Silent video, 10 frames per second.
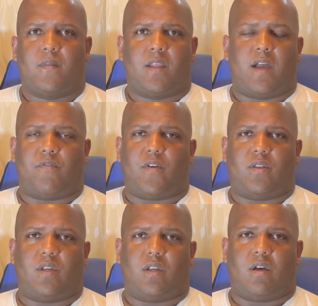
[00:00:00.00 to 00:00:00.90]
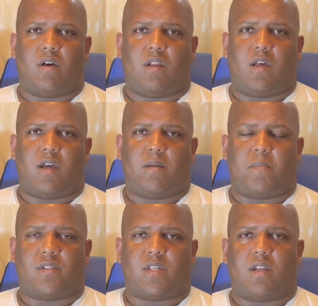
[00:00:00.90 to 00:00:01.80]
I found it online
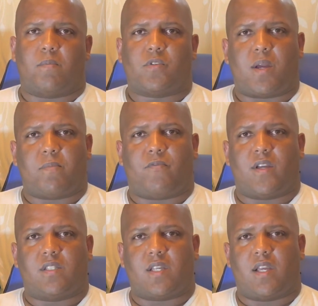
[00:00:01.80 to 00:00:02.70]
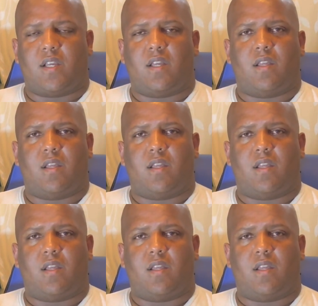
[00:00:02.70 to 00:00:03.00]
about setting up a Shopify site,